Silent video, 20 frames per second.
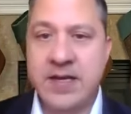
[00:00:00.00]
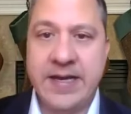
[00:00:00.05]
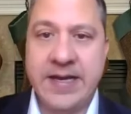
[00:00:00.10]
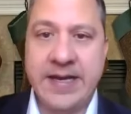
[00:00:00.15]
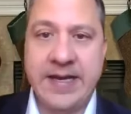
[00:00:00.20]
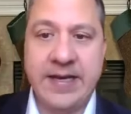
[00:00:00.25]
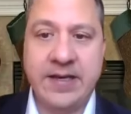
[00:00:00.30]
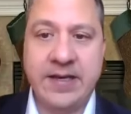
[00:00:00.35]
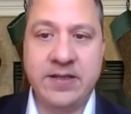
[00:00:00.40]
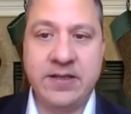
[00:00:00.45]

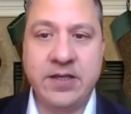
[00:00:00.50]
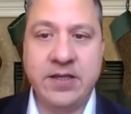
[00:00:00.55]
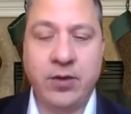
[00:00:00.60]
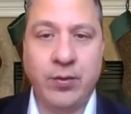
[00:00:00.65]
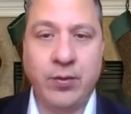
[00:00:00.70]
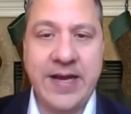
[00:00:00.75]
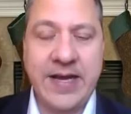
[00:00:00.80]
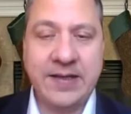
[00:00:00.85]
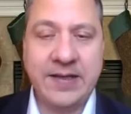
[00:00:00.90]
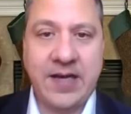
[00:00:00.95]
And, you know,
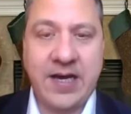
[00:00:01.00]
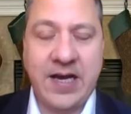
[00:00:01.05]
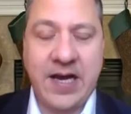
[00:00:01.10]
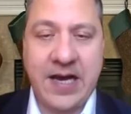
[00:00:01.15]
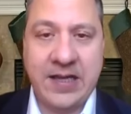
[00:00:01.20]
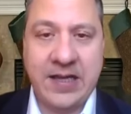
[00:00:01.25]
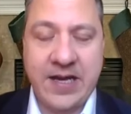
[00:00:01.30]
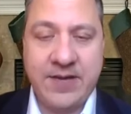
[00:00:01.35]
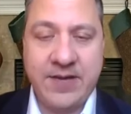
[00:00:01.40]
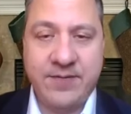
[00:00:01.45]
we had the
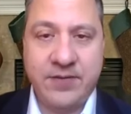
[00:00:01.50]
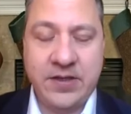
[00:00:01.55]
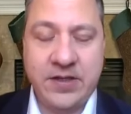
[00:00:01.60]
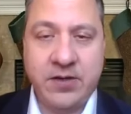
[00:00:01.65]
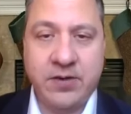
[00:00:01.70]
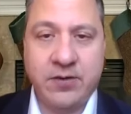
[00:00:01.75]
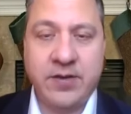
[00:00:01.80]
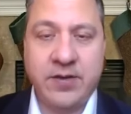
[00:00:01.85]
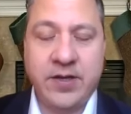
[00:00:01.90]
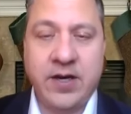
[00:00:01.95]
highlight
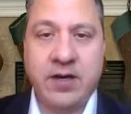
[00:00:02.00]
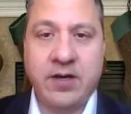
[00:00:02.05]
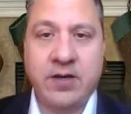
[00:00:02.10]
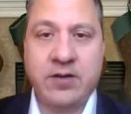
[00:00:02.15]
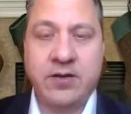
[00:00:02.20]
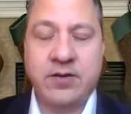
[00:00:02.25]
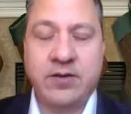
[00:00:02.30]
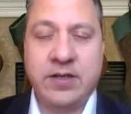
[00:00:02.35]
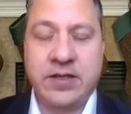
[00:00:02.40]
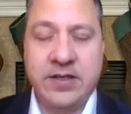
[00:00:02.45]
video in
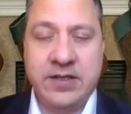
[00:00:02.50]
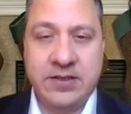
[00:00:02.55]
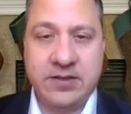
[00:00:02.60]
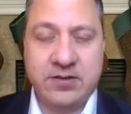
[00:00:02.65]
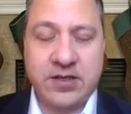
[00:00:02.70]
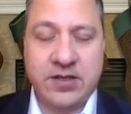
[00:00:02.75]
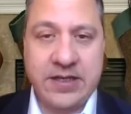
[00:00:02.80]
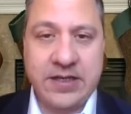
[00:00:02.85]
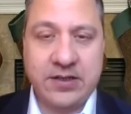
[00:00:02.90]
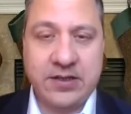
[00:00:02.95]
there. It is
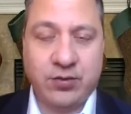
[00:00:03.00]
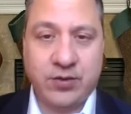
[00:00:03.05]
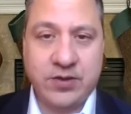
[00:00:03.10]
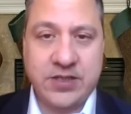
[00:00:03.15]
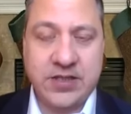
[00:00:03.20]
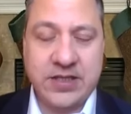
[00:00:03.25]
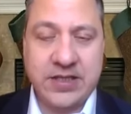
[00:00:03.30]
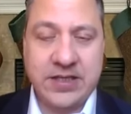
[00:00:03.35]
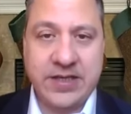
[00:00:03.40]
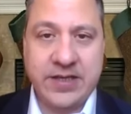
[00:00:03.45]
getting towards
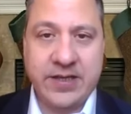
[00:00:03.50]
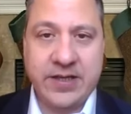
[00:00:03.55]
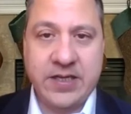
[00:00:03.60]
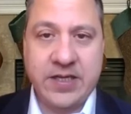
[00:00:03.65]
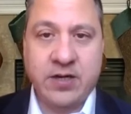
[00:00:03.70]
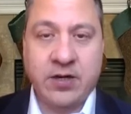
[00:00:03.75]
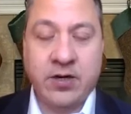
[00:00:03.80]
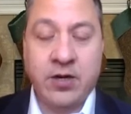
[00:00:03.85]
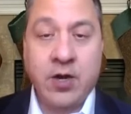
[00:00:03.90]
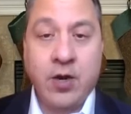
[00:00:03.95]
the end of the
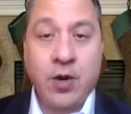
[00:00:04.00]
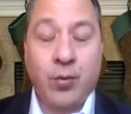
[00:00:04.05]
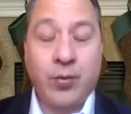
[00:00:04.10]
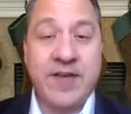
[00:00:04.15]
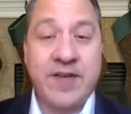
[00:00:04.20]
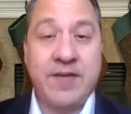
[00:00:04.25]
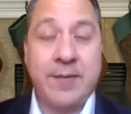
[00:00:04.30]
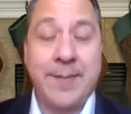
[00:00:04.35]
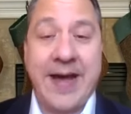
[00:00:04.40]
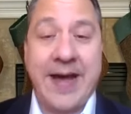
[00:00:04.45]
year. We
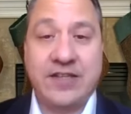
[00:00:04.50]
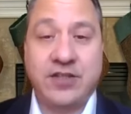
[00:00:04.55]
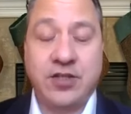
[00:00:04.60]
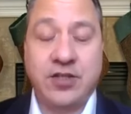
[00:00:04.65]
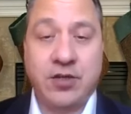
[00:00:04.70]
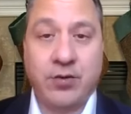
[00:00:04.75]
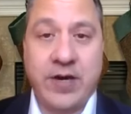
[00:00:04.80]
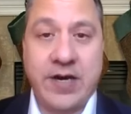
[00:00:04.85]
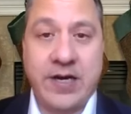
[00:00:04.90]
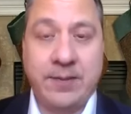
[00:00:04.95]
have a matching
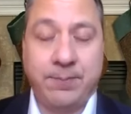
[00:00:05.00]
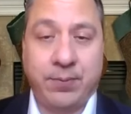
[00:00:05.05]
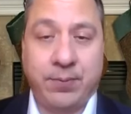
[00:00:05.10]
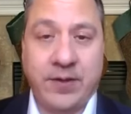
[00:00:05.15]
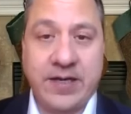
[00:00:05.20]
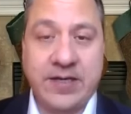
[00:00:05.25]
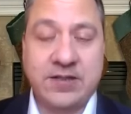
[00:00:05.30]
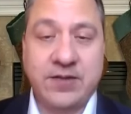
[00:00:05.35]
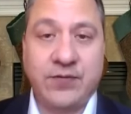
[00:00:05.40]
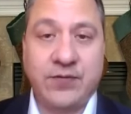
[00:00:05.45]
grant in
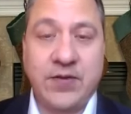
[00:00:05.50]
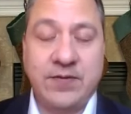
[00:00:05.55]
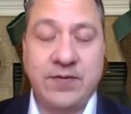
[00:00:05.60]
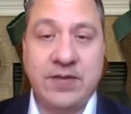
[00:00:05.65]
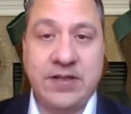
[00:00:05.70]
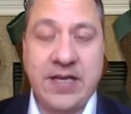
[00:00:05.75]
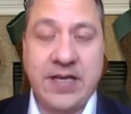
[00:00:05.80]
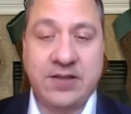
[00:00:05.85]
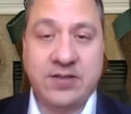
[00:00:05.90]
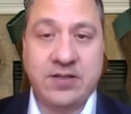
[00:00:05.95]
place, a
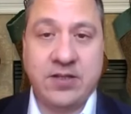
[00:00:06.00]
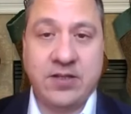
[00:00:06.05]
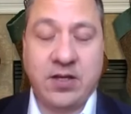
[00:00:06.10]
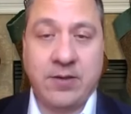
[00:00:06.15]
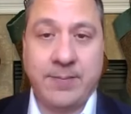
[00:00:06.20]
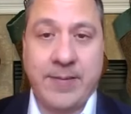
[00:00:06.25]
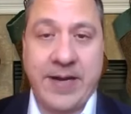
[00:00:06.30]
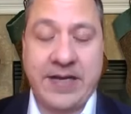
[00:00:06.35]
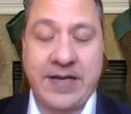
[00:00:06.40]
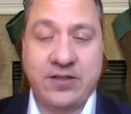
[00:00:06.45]

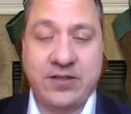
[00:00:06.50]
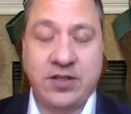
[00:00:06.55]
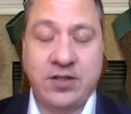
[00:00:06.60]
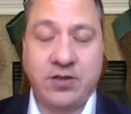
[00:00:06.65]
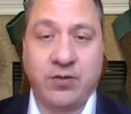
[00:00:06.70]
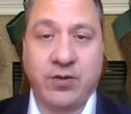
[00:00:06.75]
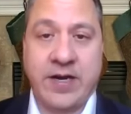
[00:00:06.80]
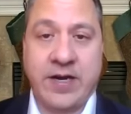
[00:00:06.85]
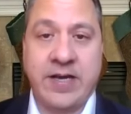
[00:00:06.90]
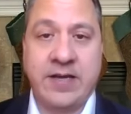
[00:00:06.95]
$50,000 matching
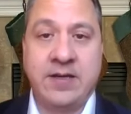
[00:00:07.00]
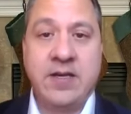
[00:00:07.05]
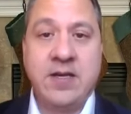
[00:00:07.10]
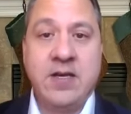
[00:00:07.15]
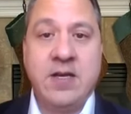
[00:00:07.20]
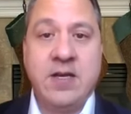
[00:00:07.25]
grant.